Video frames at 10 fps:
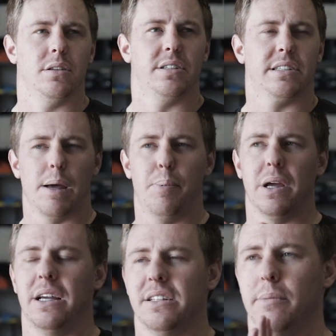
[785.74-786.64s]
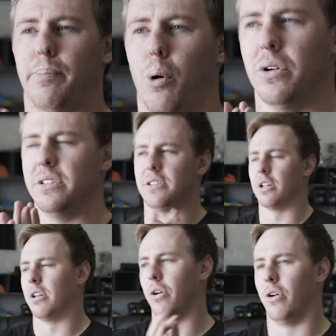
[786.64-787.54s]
Stepping is important
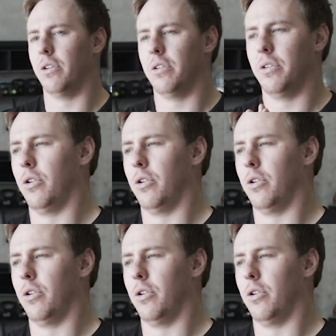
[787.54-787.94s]
to learn,